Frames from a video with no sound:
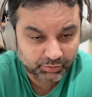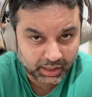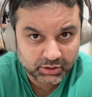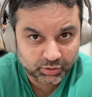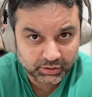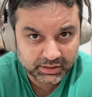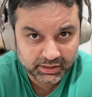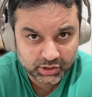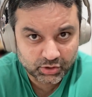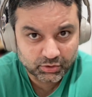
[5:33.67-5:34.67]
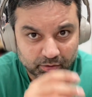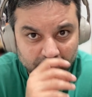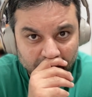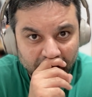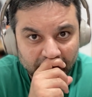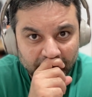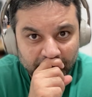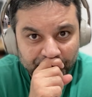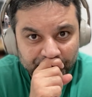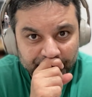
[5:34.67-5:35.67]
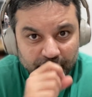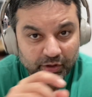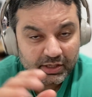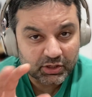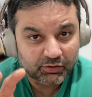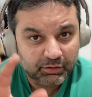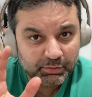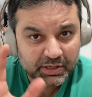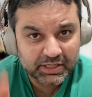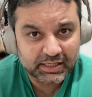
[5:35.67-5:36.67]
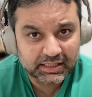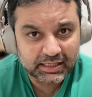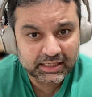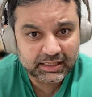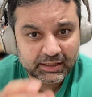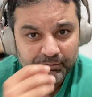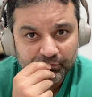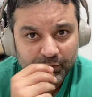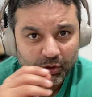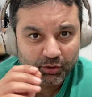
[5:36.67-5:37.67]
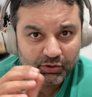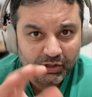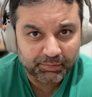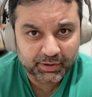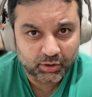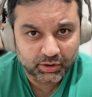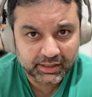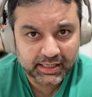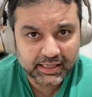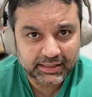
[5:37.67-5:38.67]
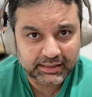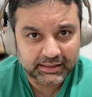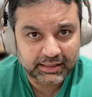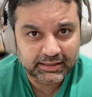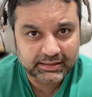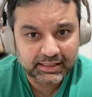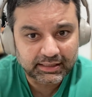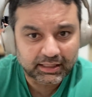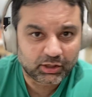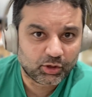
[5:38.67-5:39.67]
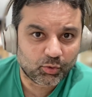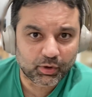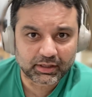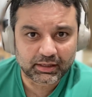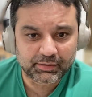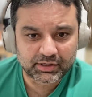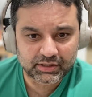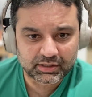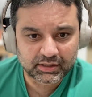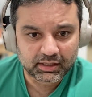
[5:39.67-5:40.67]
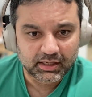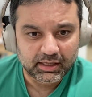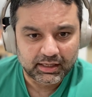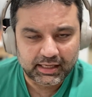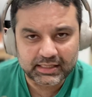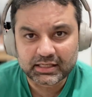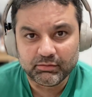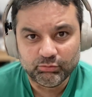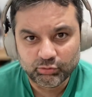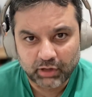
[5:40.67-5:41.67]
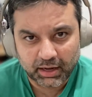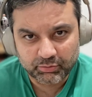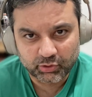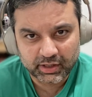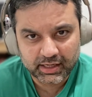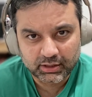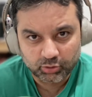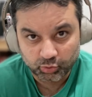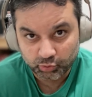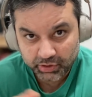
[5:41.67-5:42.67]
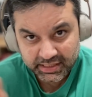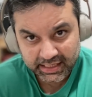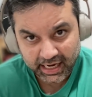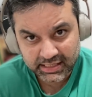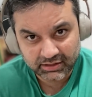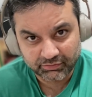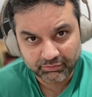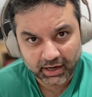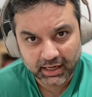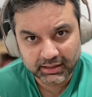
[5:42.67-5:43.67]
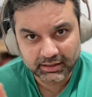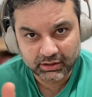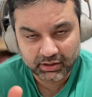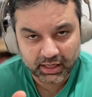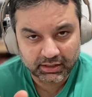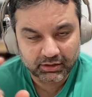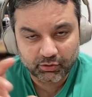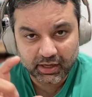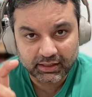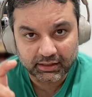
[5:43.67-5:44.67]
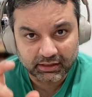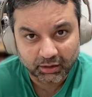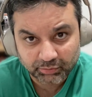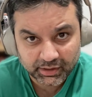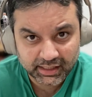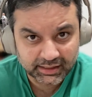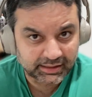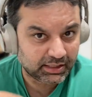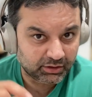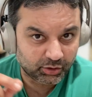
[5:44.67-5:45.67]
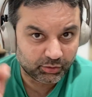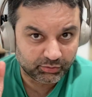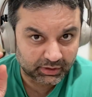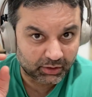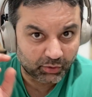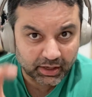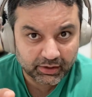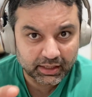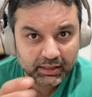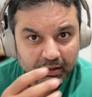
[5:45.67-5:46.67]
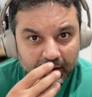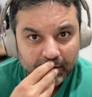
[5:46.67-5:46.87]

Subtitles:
I saw this issue. So instead of immediately, jumping on it and then saying that, what, let me just get some library to resize the file and create a thumbnail and then, then render it.